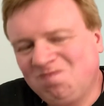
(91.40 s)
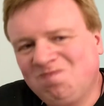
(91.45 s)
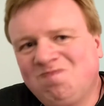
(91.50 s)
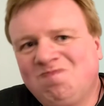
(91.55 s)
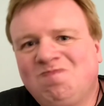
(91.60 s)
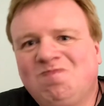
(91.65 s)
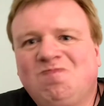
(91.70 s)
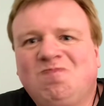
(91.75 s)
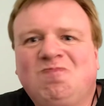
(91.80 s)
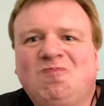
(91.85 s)

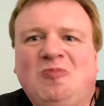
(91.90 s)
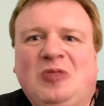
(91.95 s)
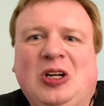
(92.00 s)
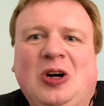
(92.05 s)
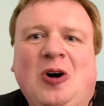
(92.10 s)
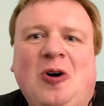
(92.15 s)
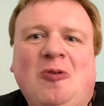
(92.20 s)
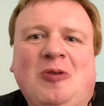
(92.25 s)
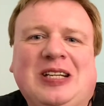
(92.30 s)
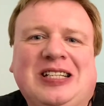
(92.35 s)
We always
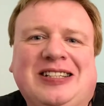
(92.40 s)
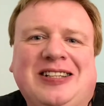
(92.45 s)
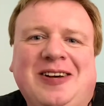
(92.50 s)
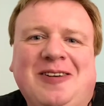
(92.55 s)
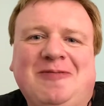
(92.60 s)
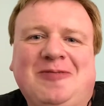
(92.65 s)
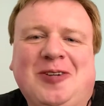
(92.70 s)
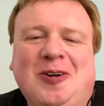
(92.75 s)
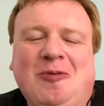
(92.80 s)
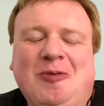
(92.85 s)
loved going
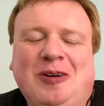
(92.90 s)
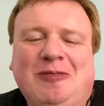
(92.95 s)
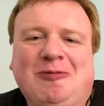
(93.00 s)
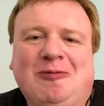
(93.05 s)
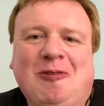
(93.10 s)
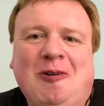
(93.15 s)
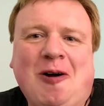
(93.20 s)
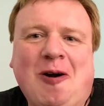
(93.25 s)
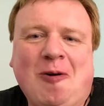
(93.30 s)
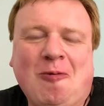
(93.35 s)
for our
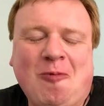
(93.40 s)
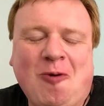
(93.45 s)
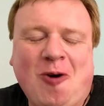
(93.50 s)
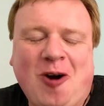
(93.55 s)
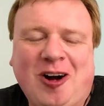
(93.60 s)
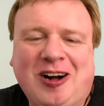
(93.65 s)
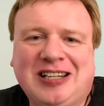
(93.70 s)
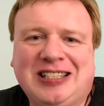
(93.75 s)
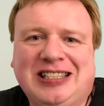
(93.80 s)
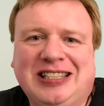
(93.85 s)
walks in the
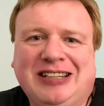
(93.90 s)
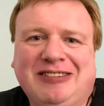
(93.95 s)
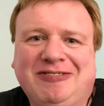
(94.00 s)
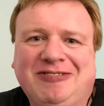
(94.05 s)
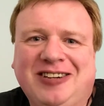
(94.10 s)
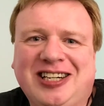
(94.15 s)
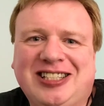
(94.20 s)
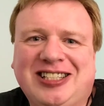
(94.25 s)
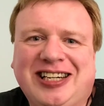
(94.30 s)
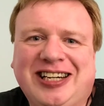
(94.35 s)
fresh
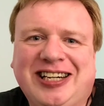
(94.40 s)
air.